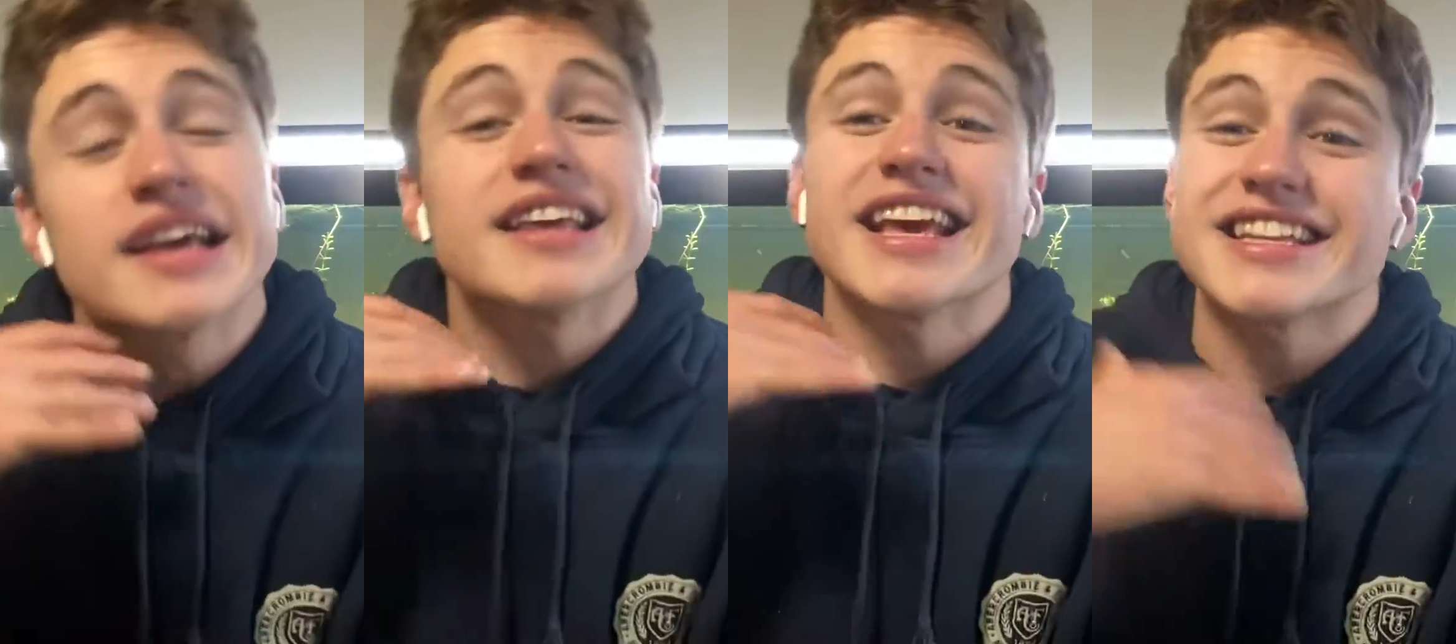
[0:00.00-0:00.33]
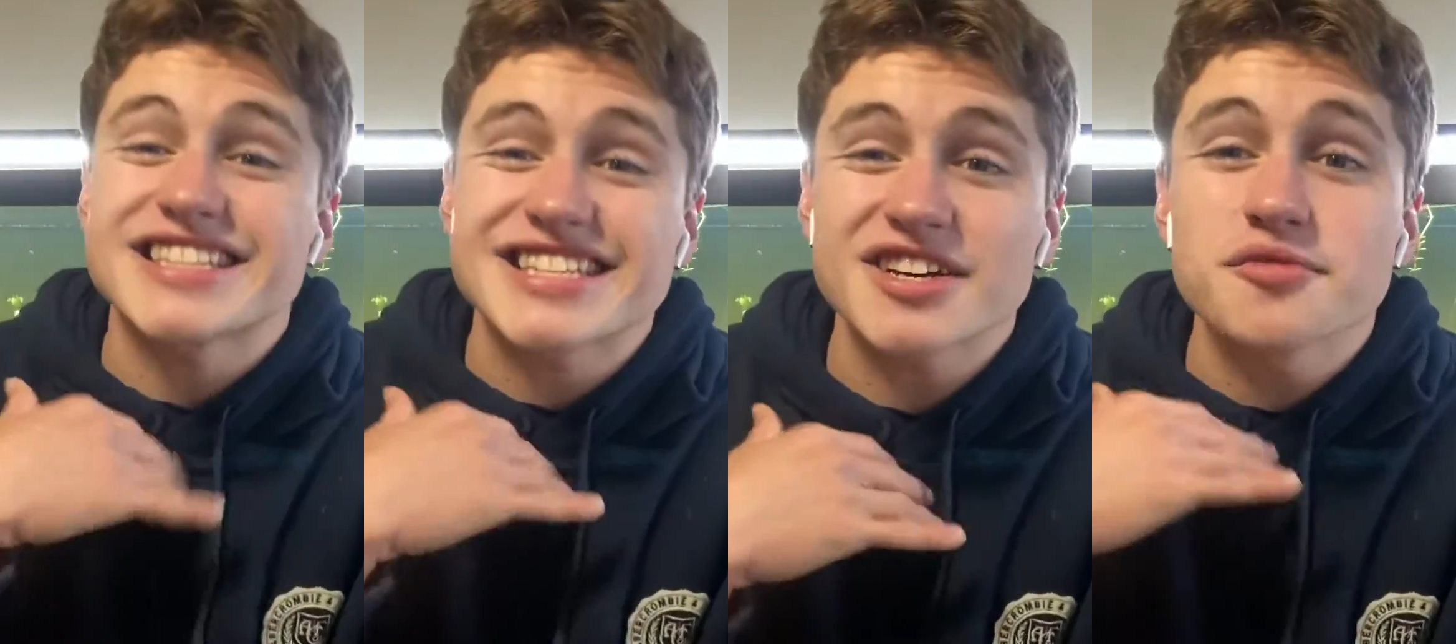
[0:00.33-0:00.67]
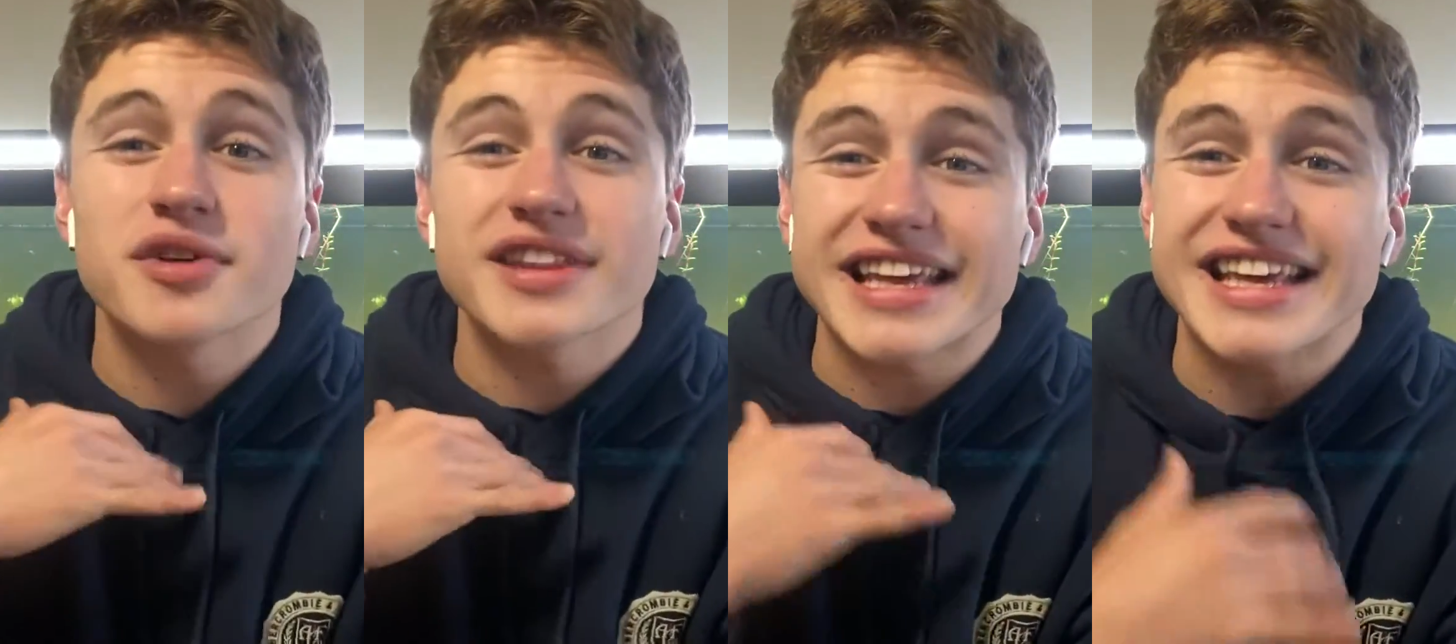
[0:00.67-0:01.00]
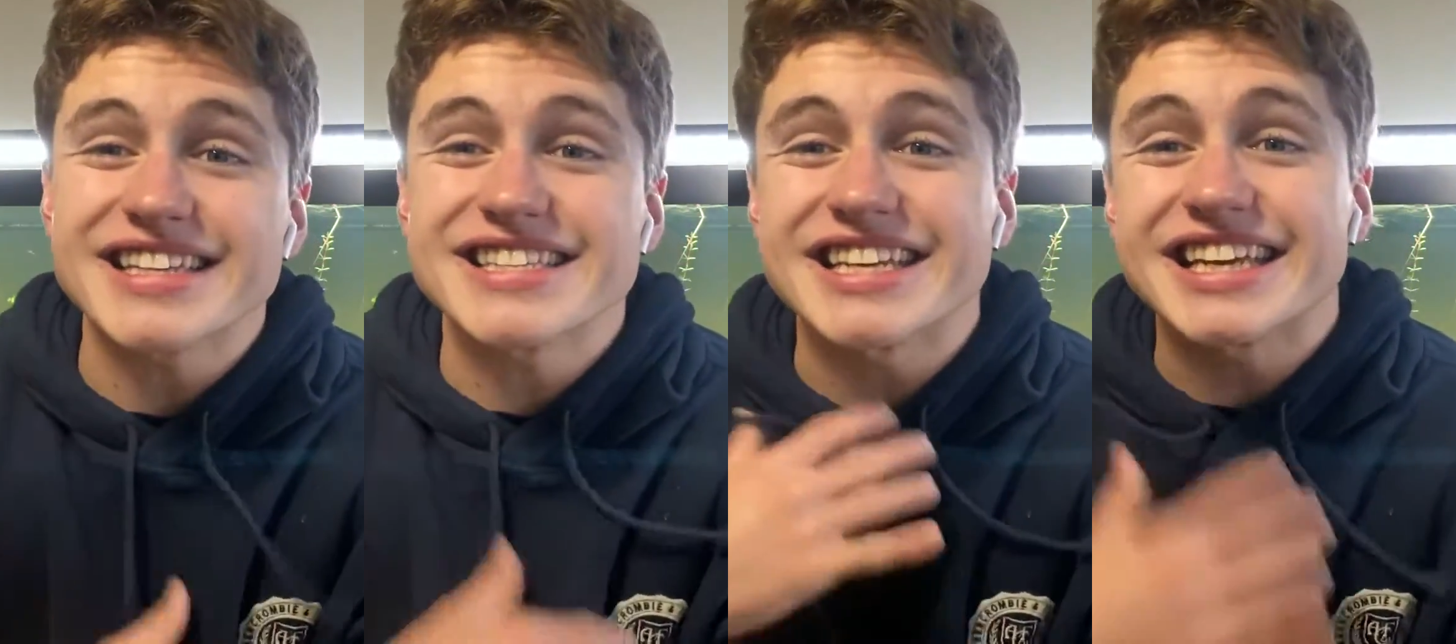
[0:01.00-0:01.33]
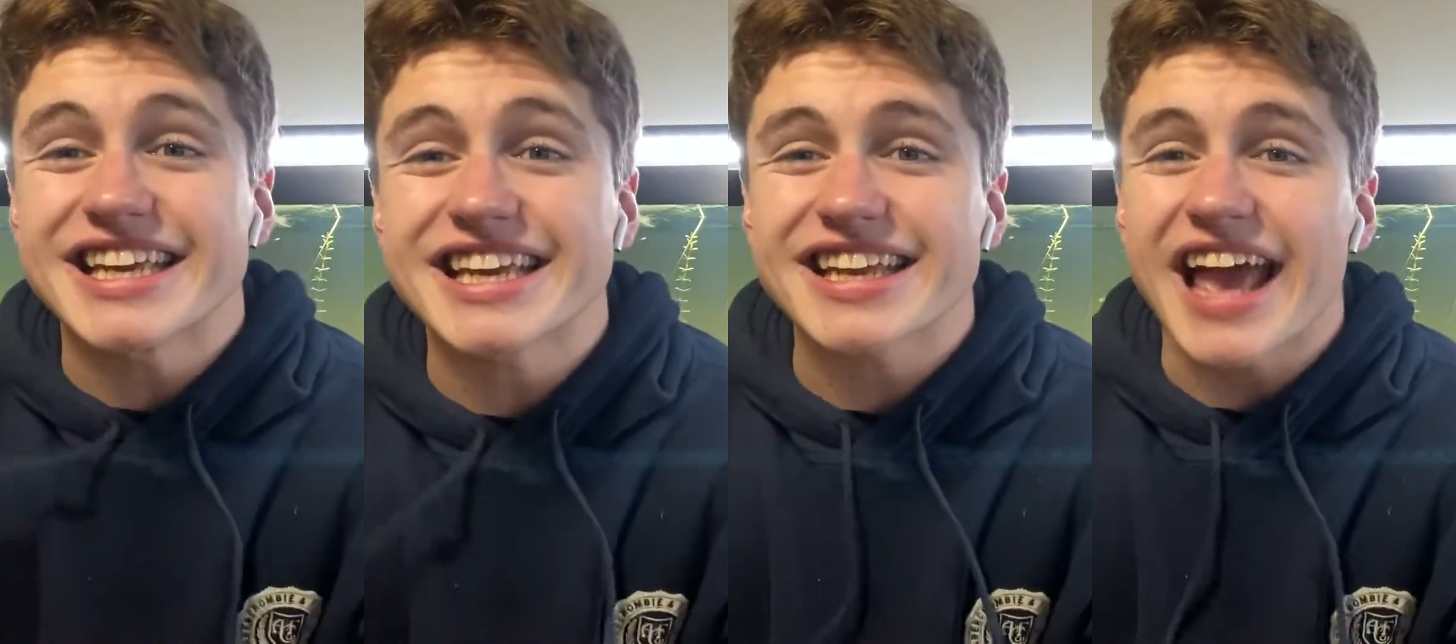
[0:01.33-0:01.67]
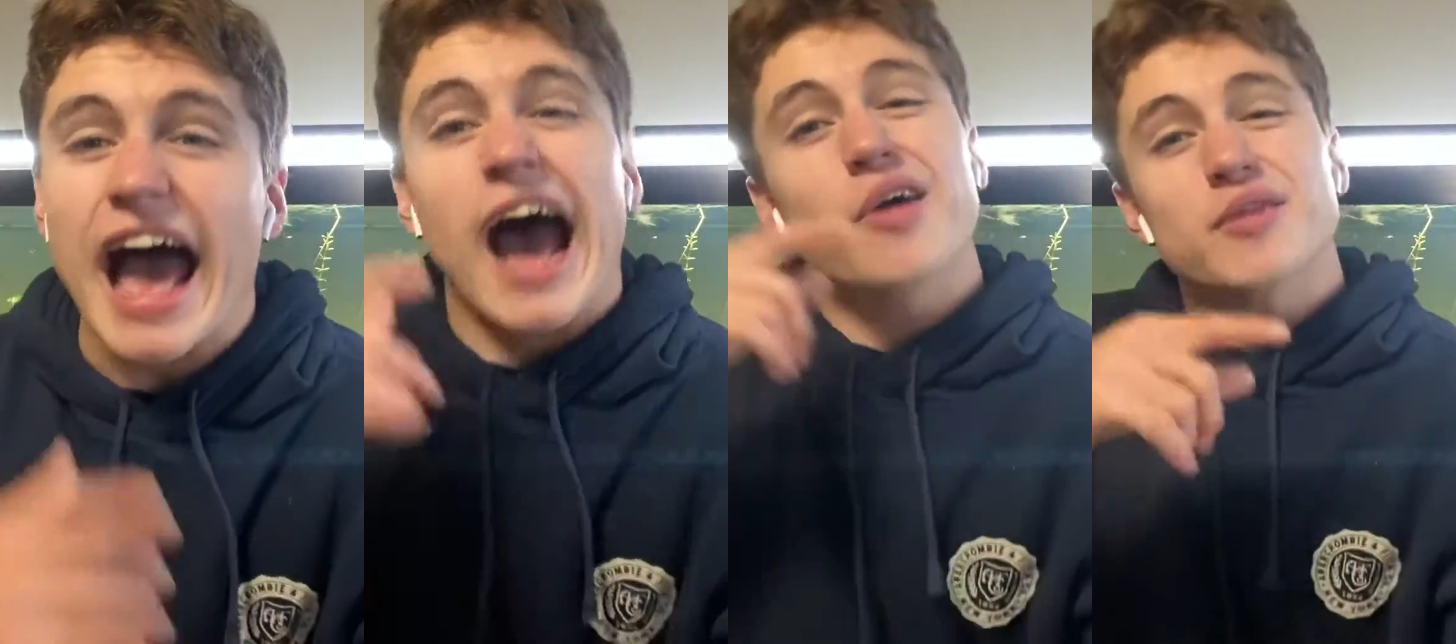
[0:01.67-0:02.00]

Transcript: yet still really easy to get, I